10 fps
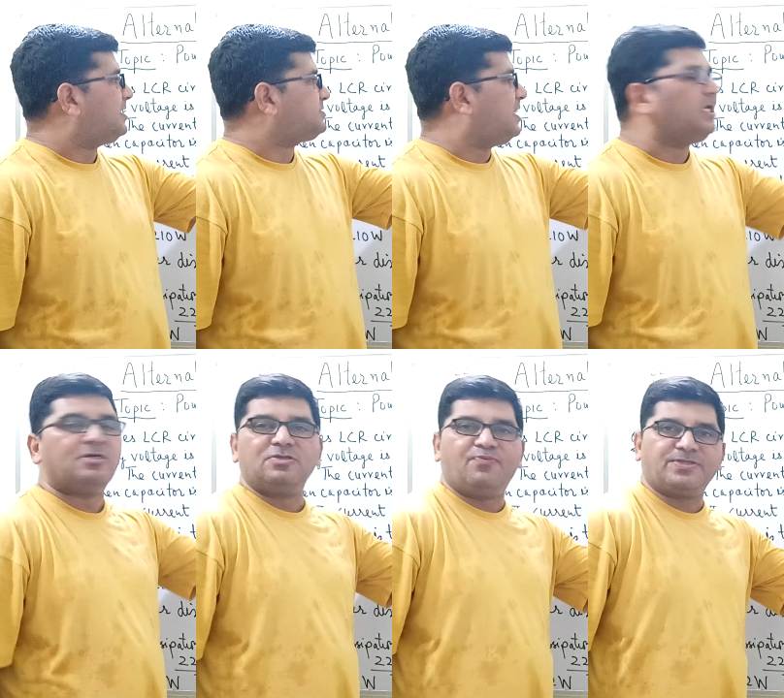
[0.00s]

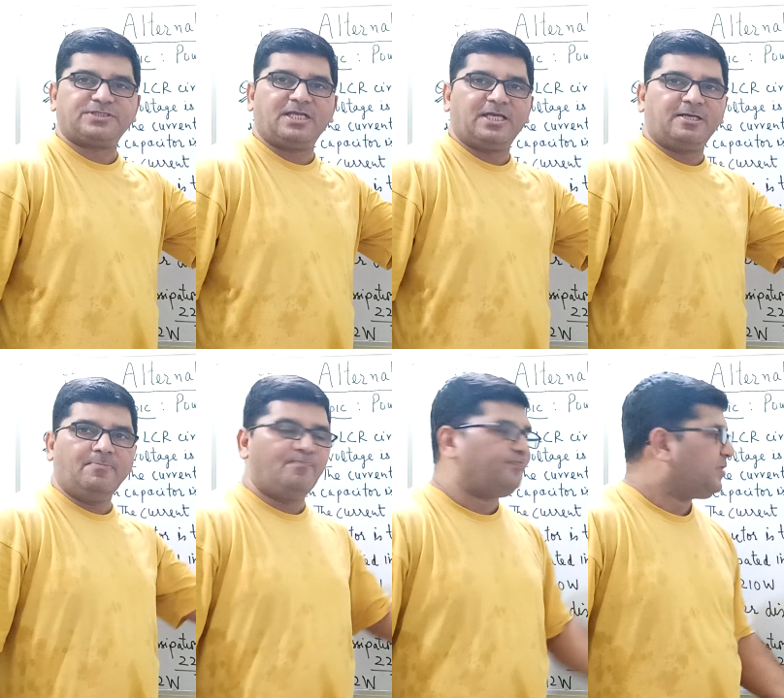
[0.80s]
understanding of the phasor
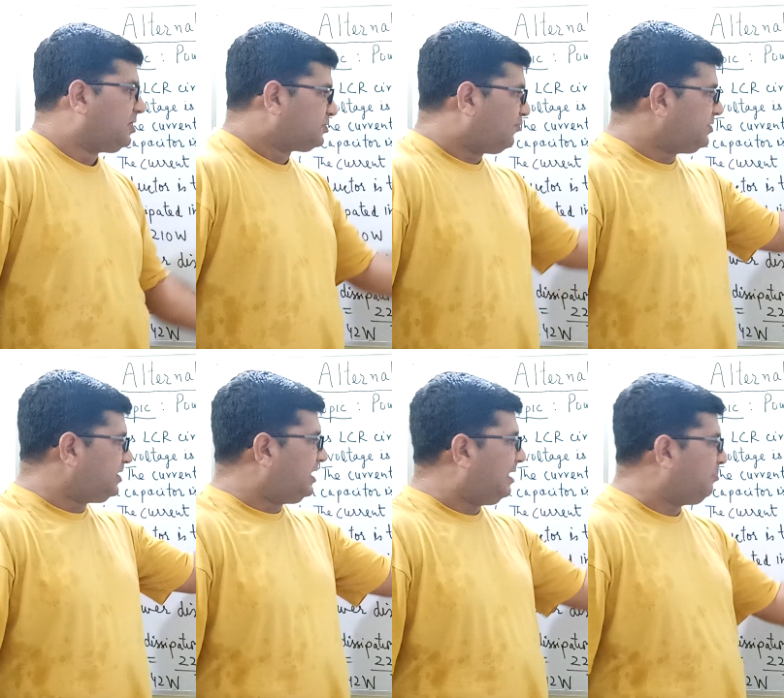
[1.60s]
diagram. So with
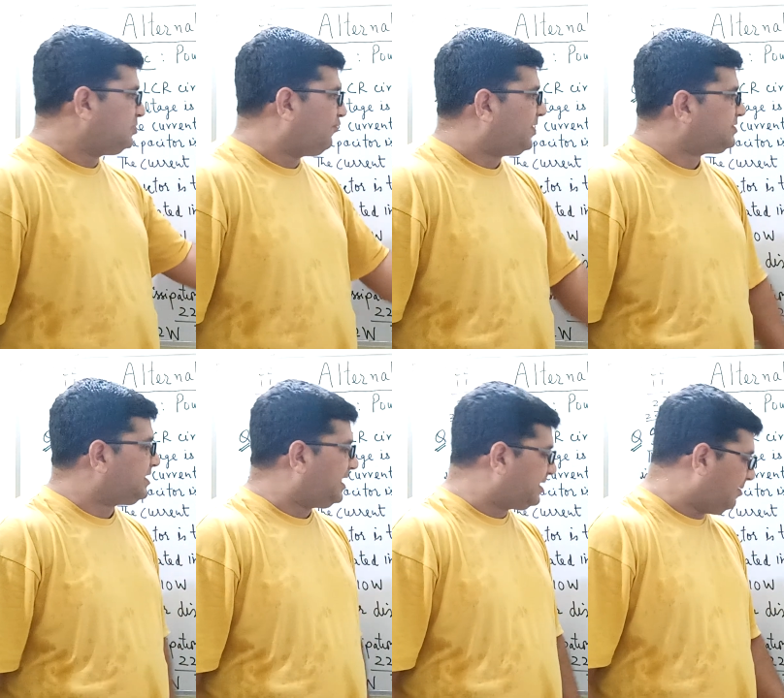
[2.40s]
the help of the
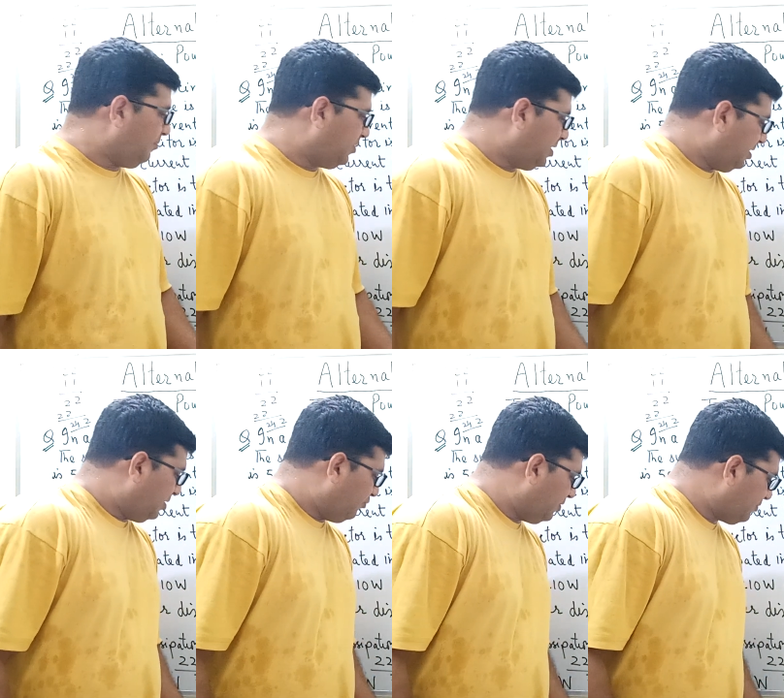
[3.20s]
phasor diagram,
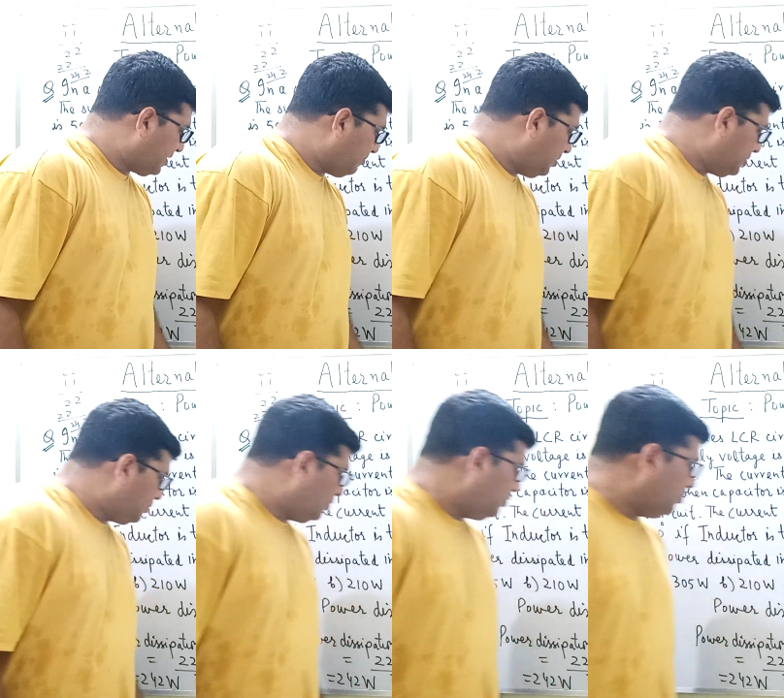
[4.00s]
we were able
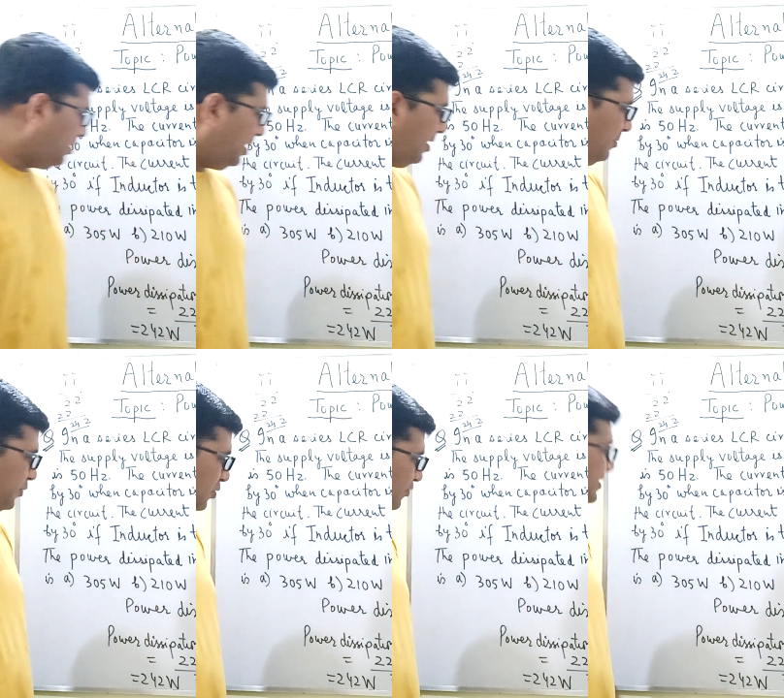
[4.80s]
to uh,
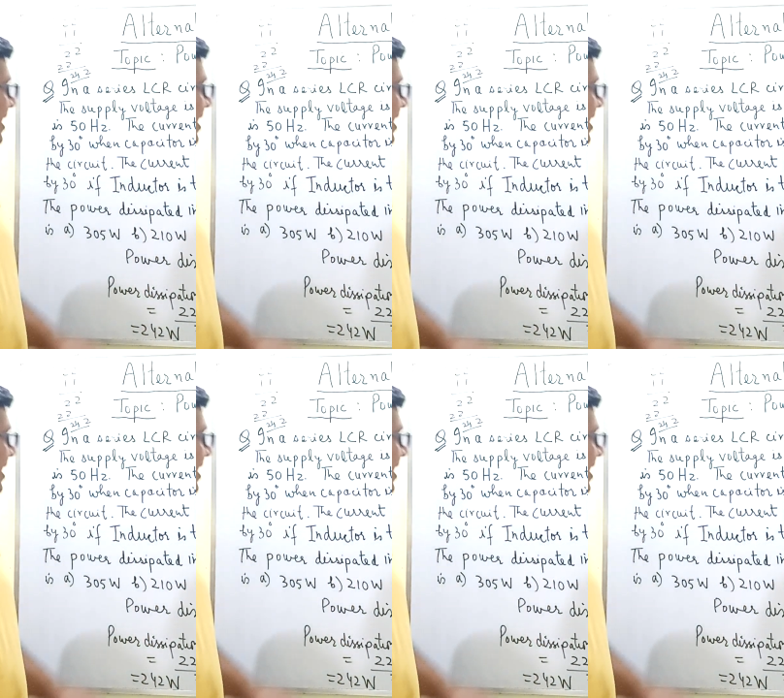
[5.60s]
prove